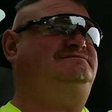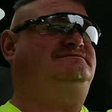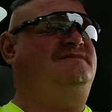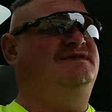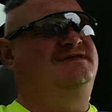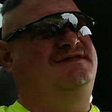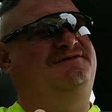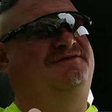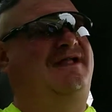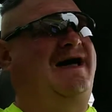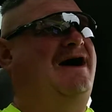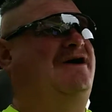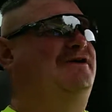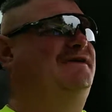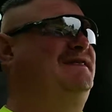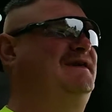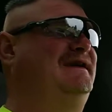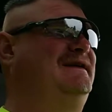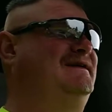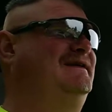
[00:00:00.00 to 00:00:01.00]
the flower
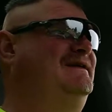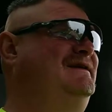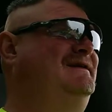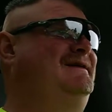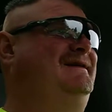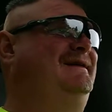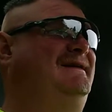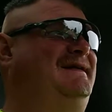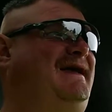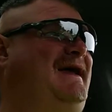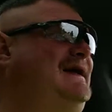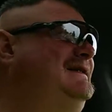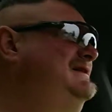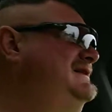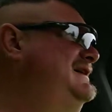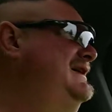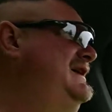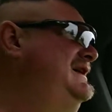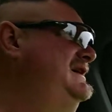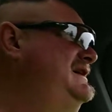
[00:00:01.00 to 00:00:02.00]
thing. Yeah, did
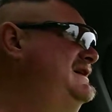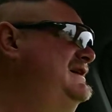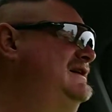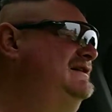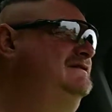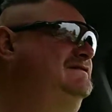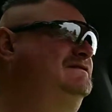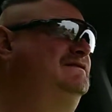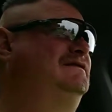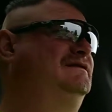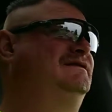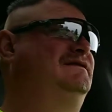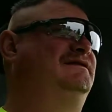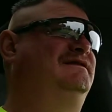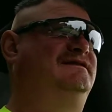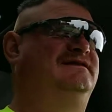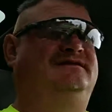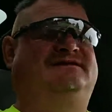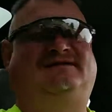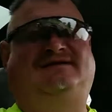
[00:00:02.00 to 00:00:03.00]
I
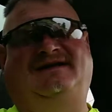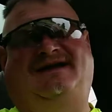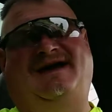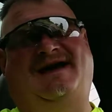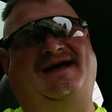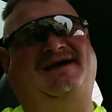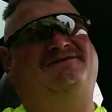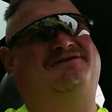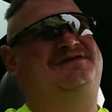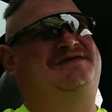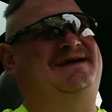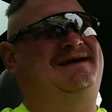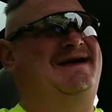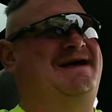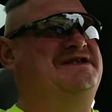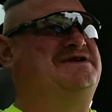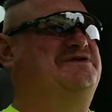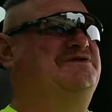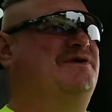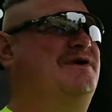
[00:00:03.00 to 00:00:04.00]
ever think
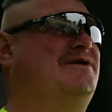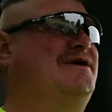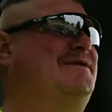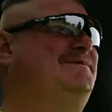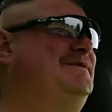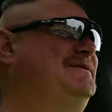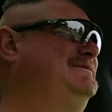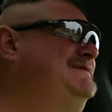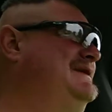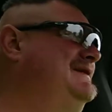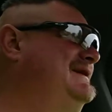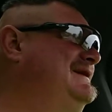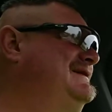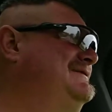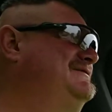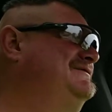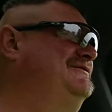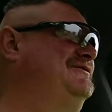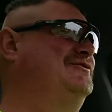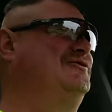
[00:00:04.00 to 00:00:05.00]
I'd grow up and be like
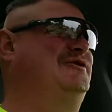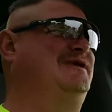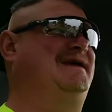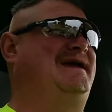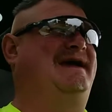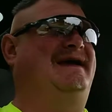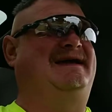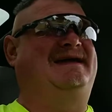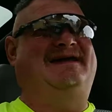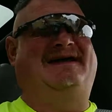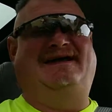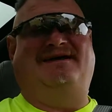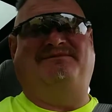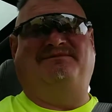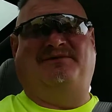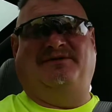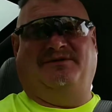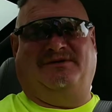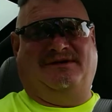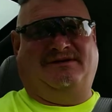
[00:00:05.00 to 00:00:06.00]
48 and
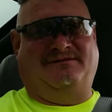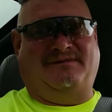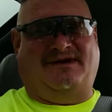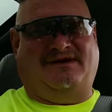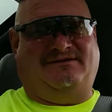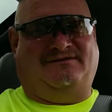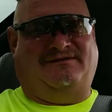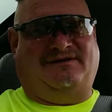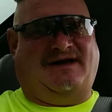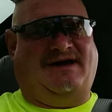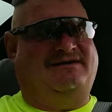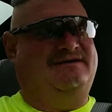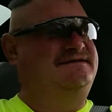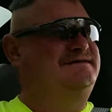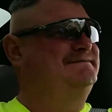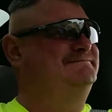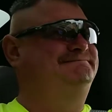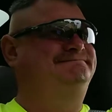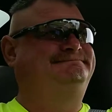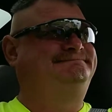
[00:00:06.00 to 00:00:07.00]
building metal flowers?
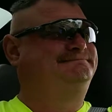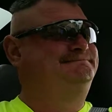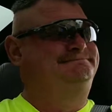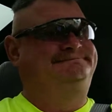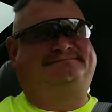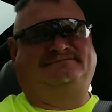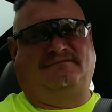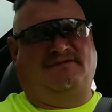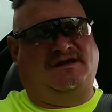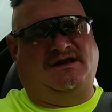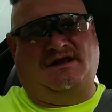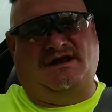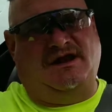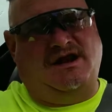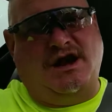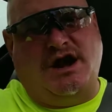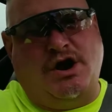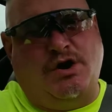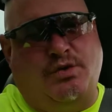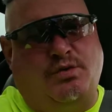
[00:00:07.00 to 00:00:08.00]

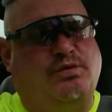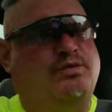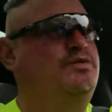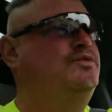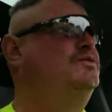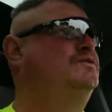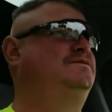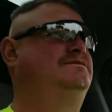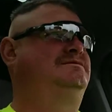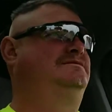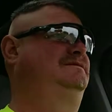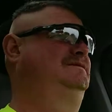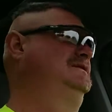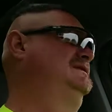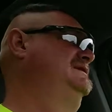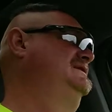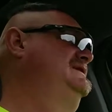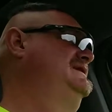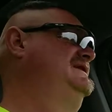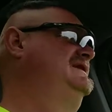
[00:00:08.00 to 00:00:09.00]
No.
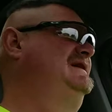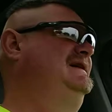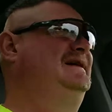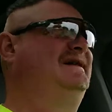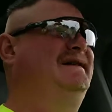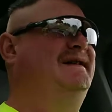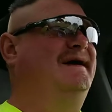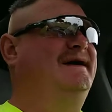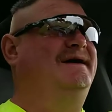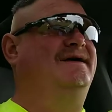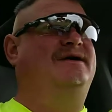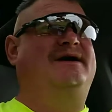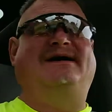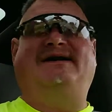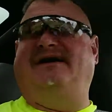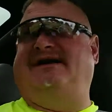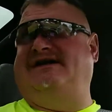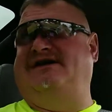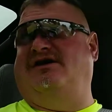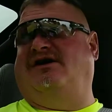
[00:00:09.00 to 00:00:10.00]
No, I
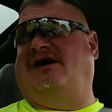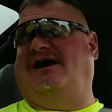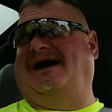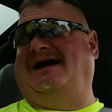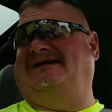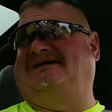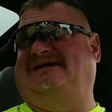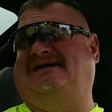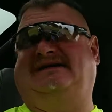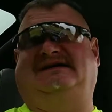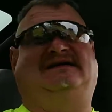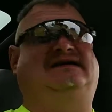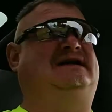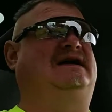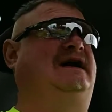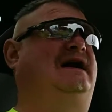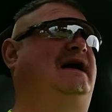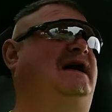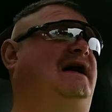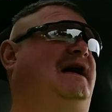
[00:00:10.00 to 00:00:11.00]
did not.
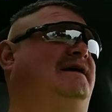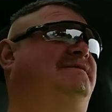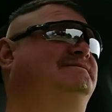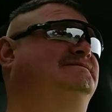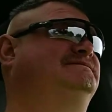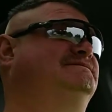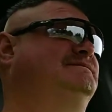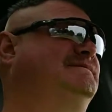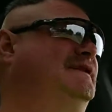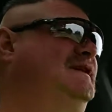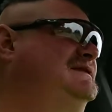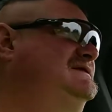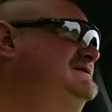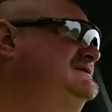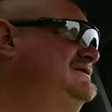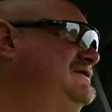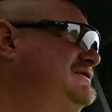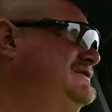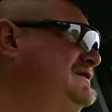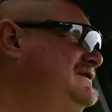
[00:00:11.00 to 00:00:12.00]
I
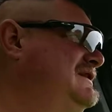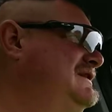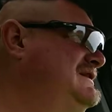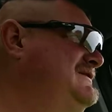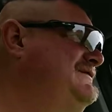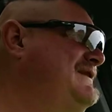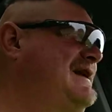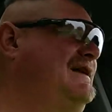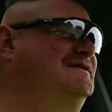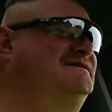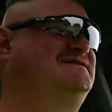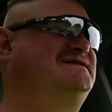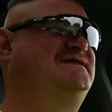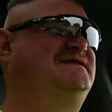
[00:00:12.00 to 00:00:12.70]
started life out